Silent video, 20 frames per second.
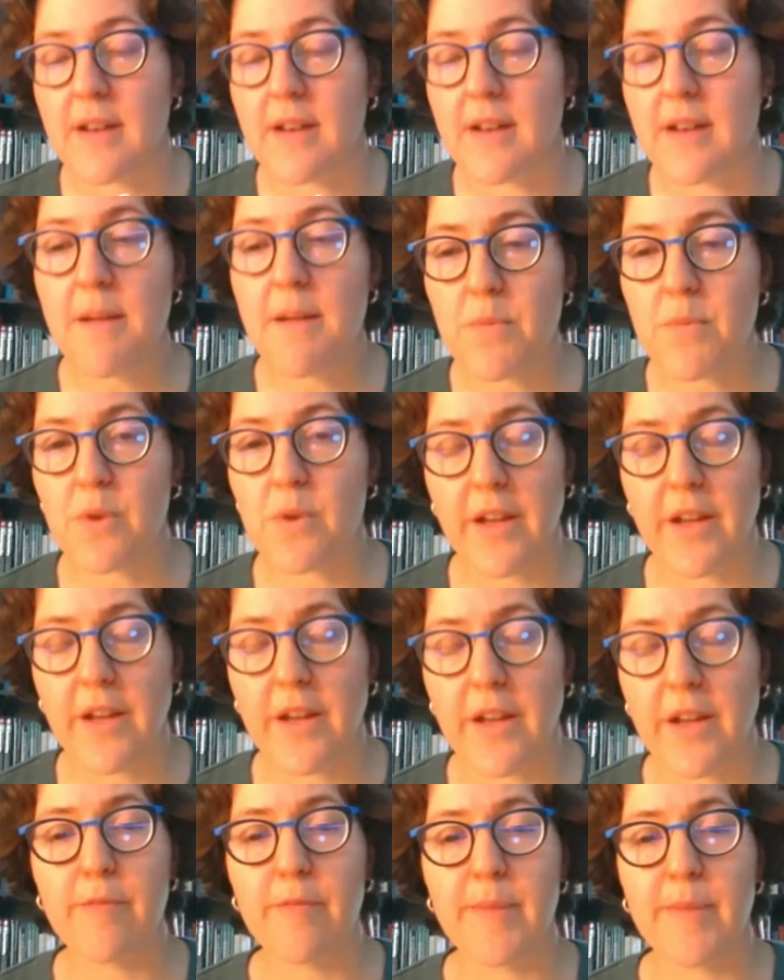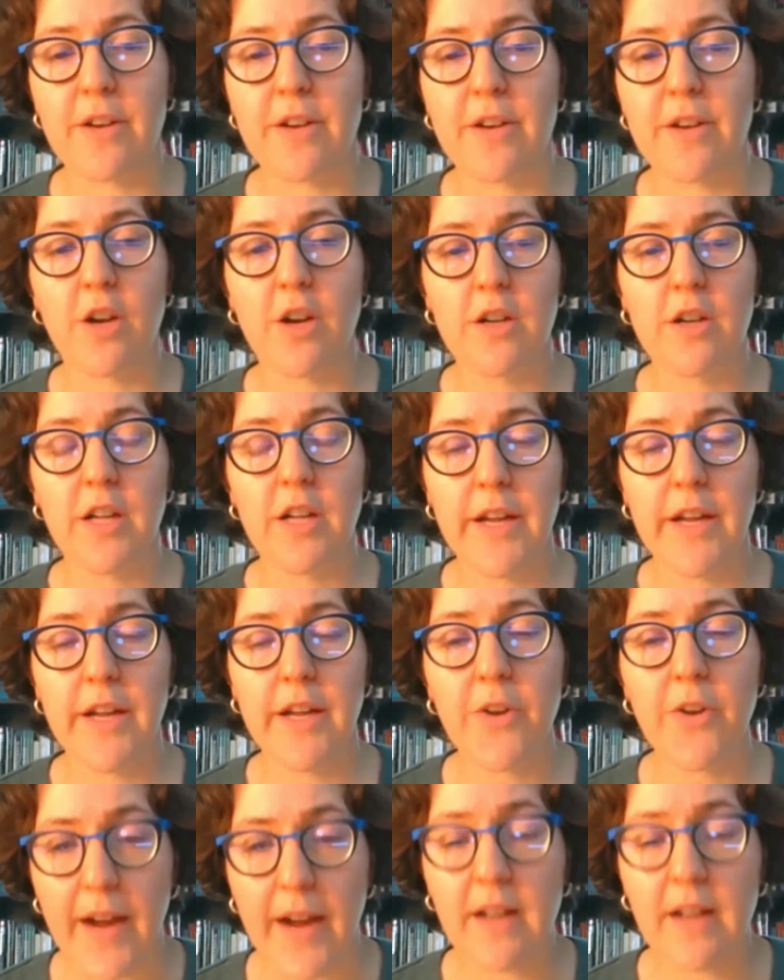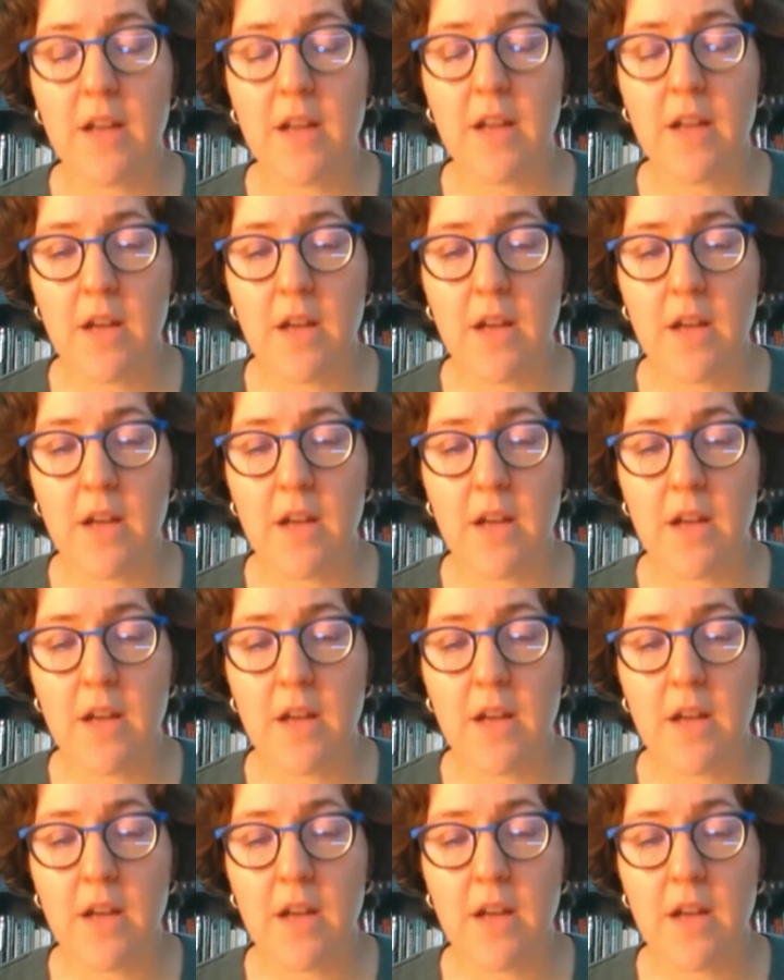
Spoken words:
number that you've been hearing